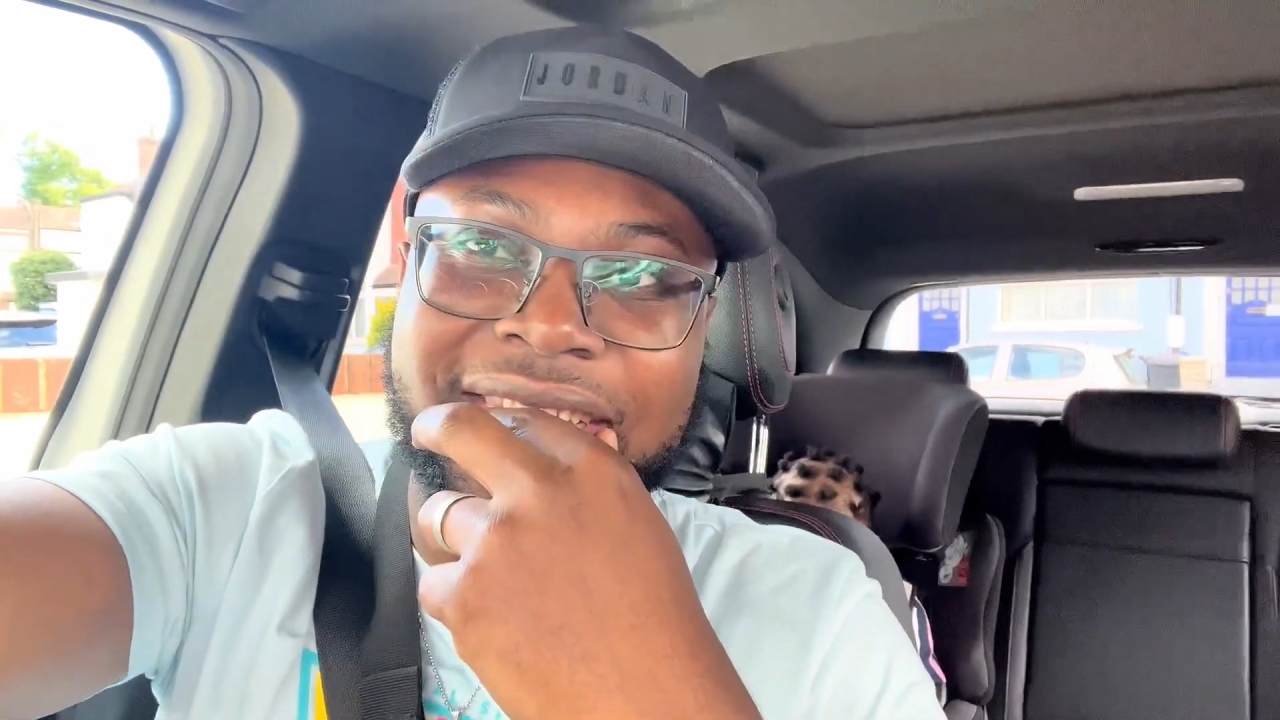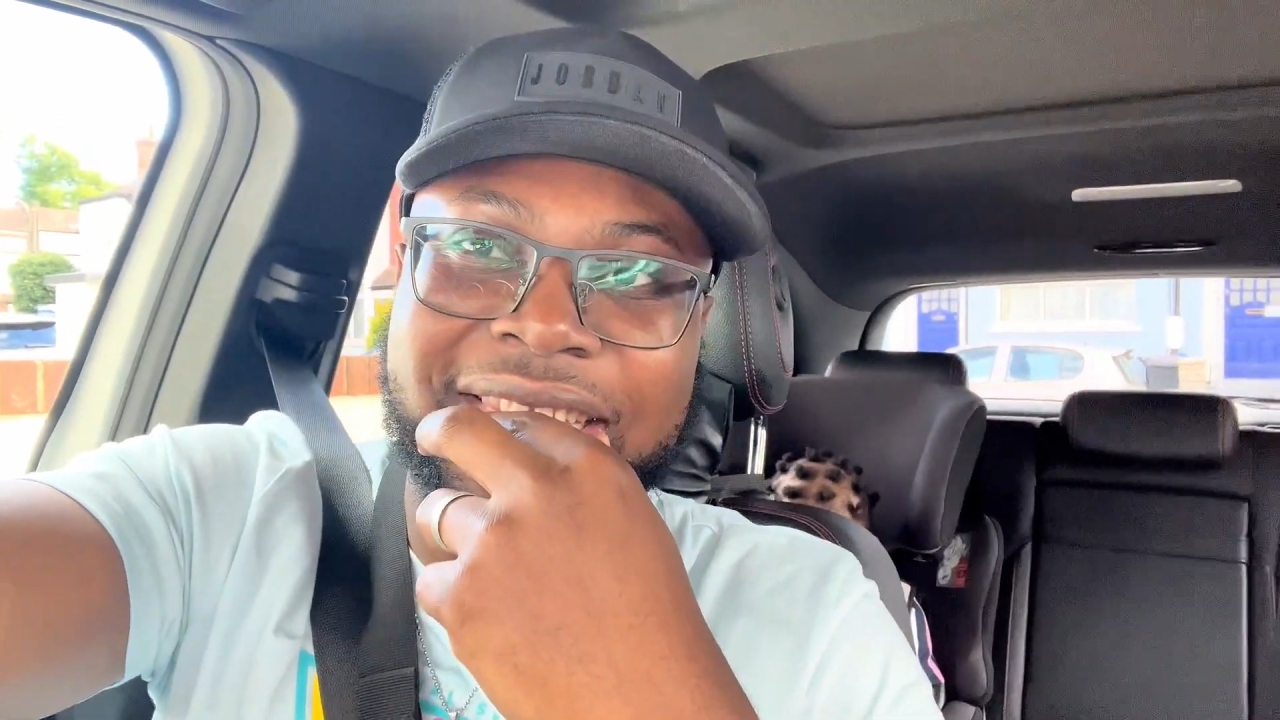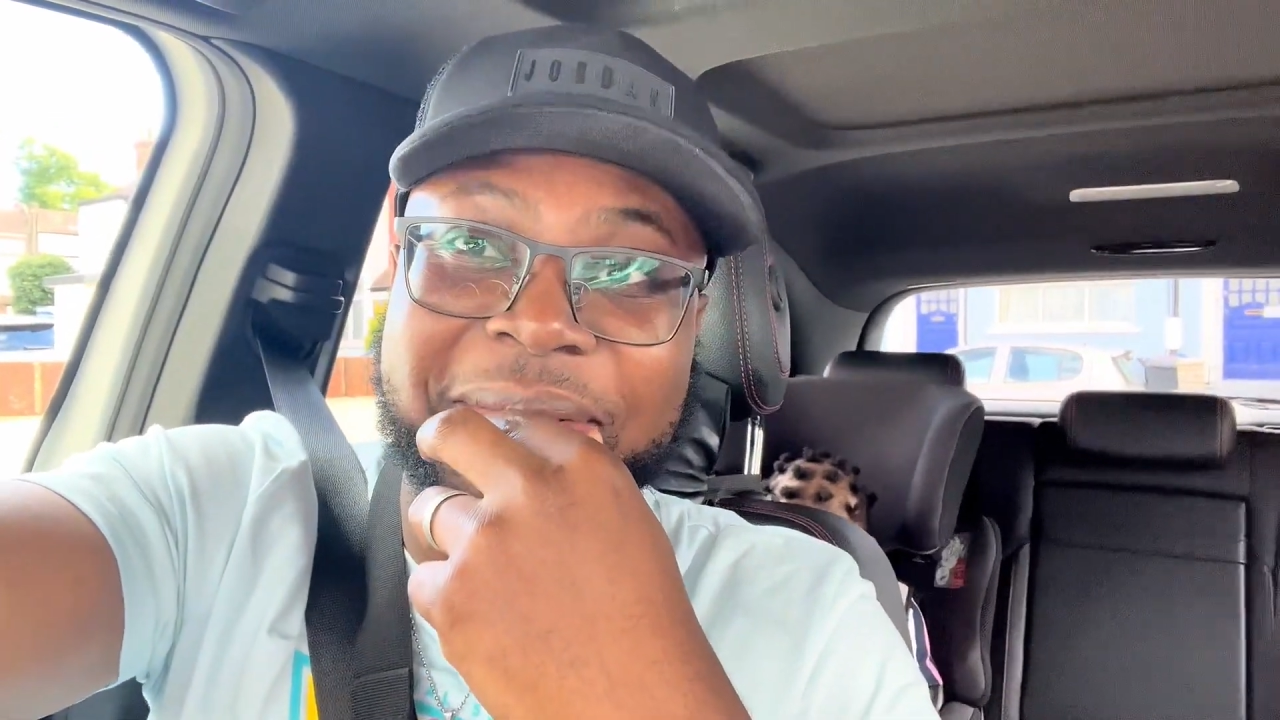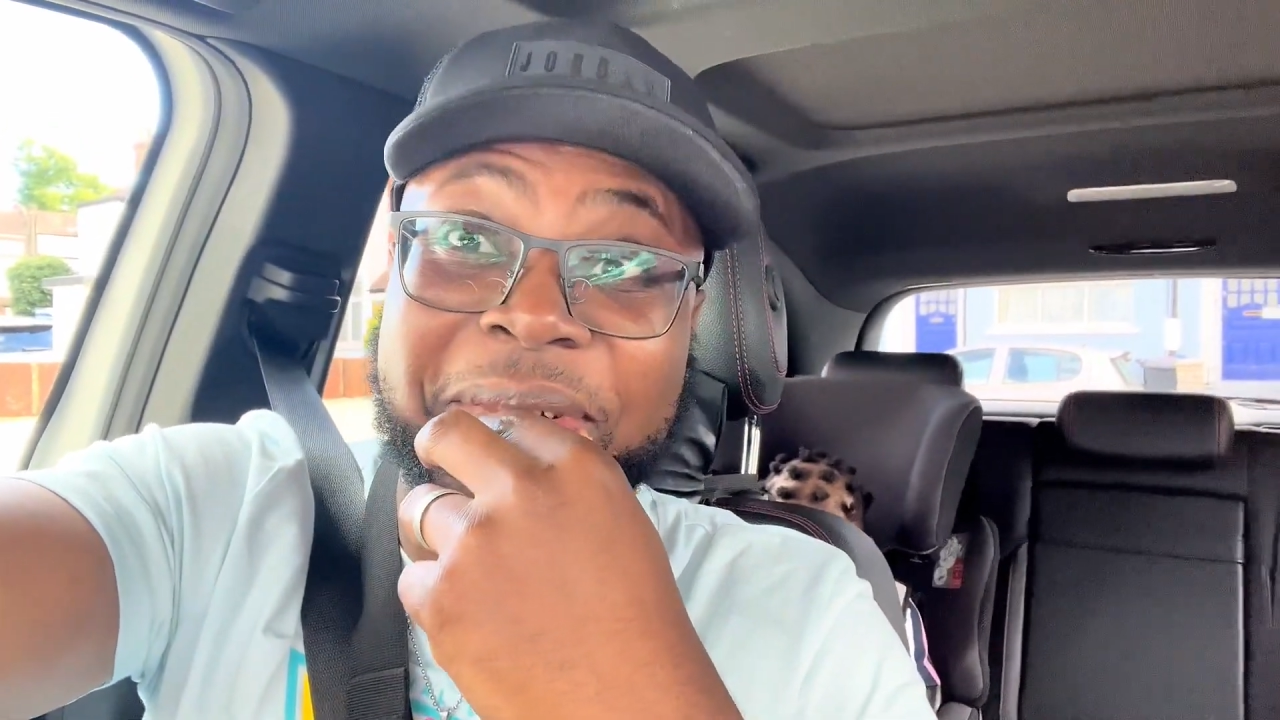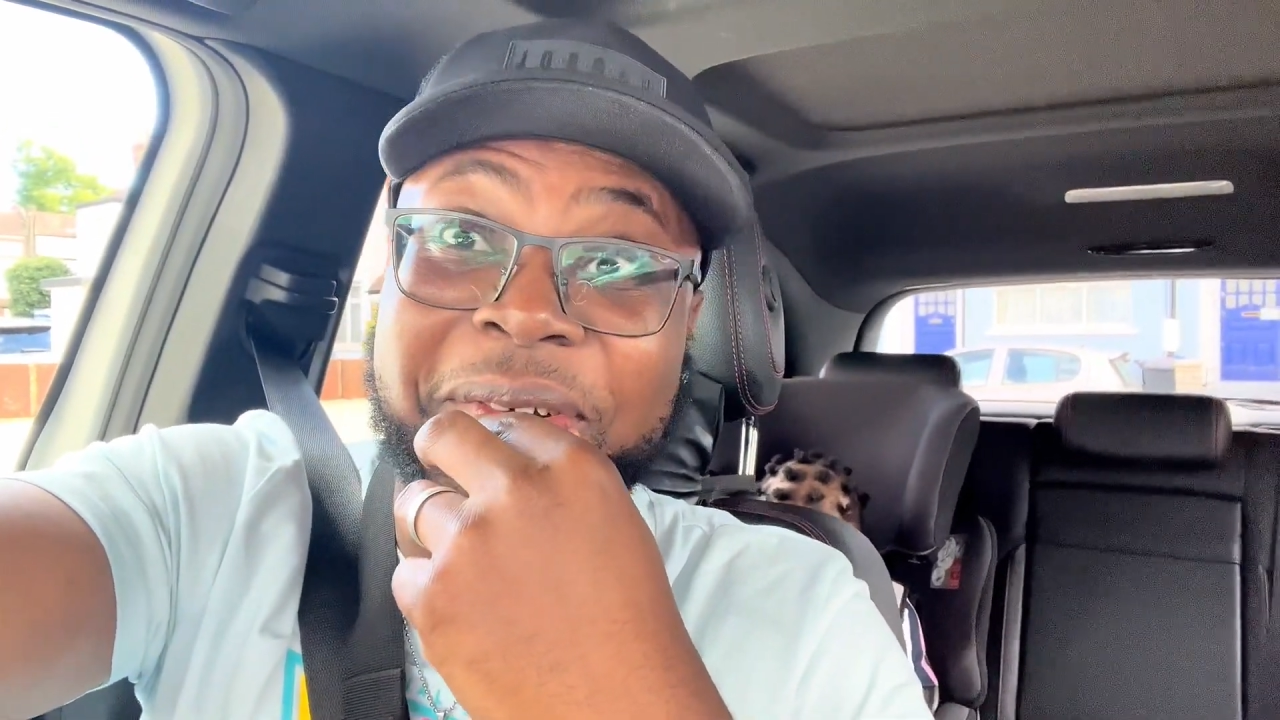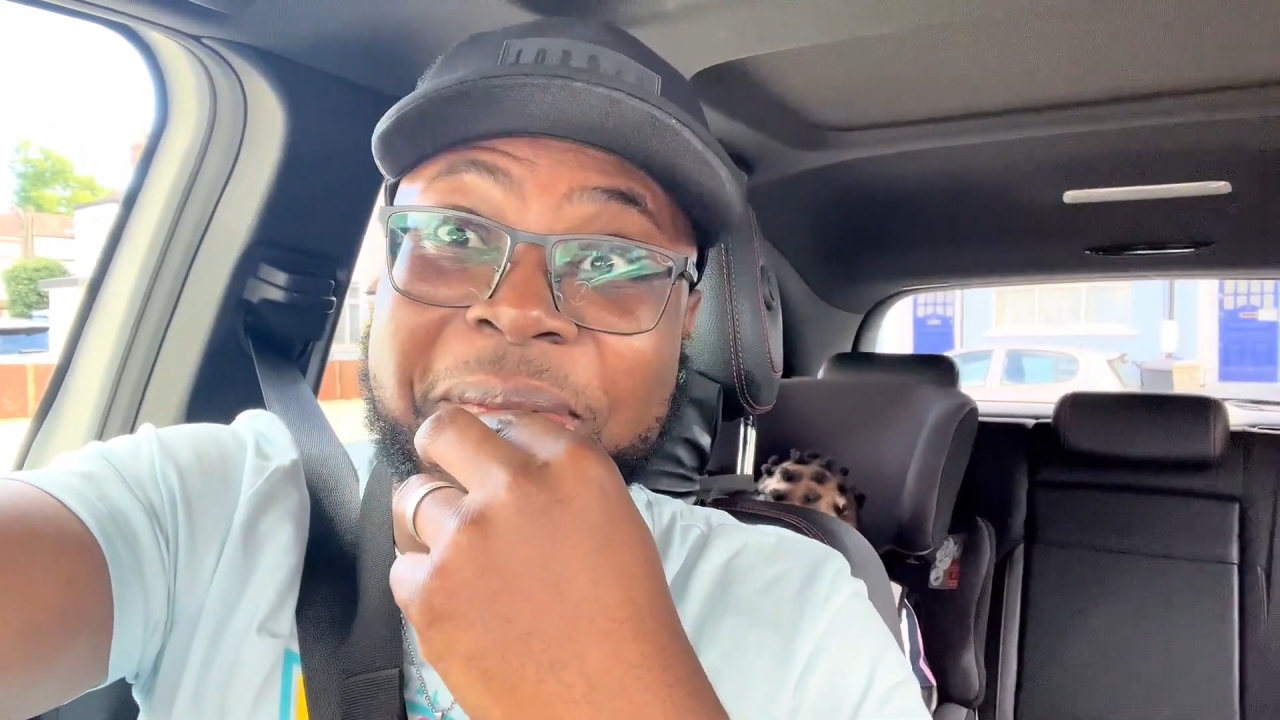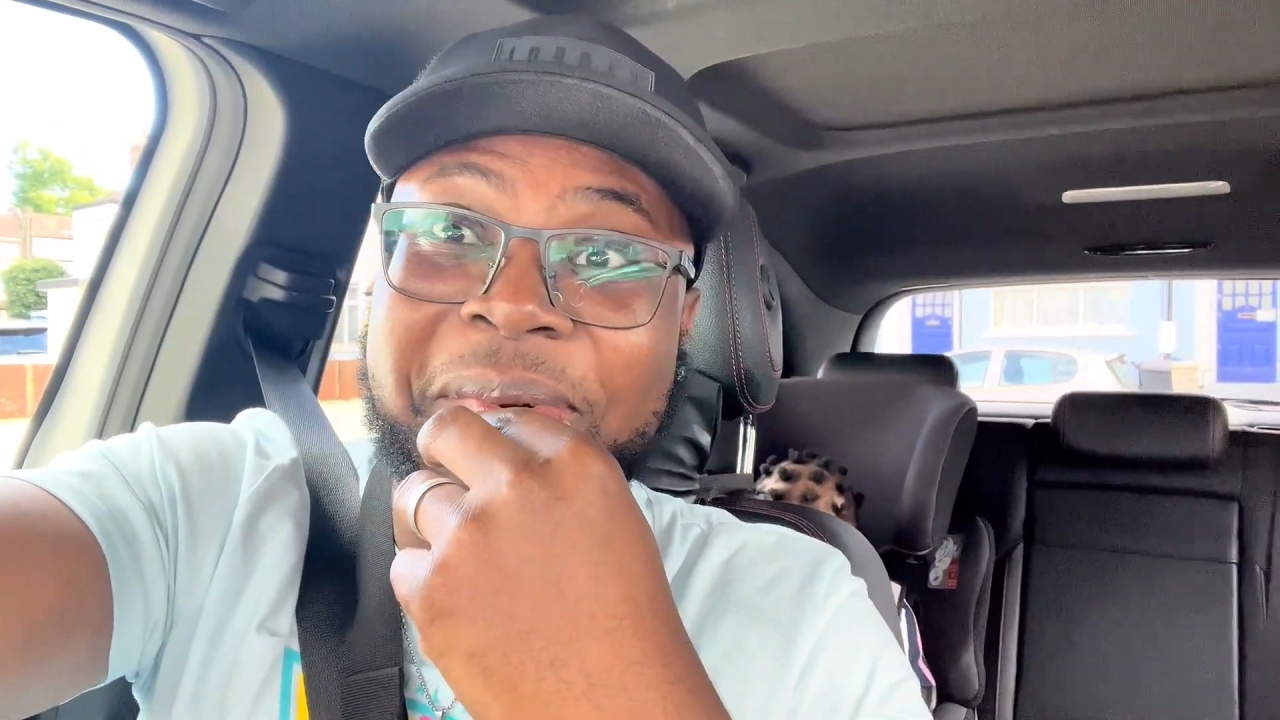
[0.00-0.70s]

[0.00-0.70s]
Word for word: that I'm gonna